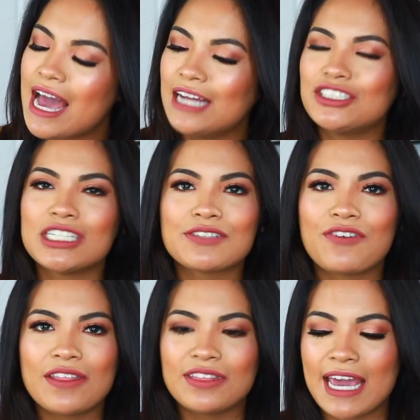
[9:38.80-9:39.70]
and just
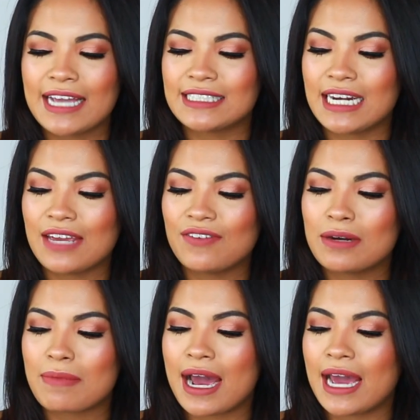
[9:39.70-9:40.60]
fun things and
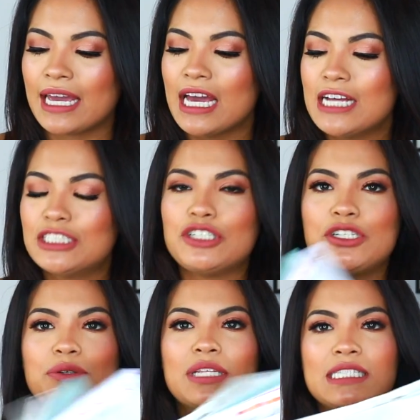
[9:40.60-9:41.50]
even my
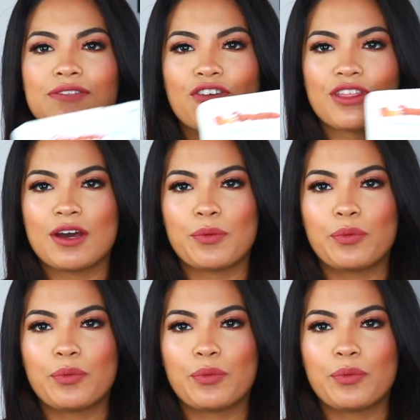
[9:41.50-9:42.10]
to-do list for the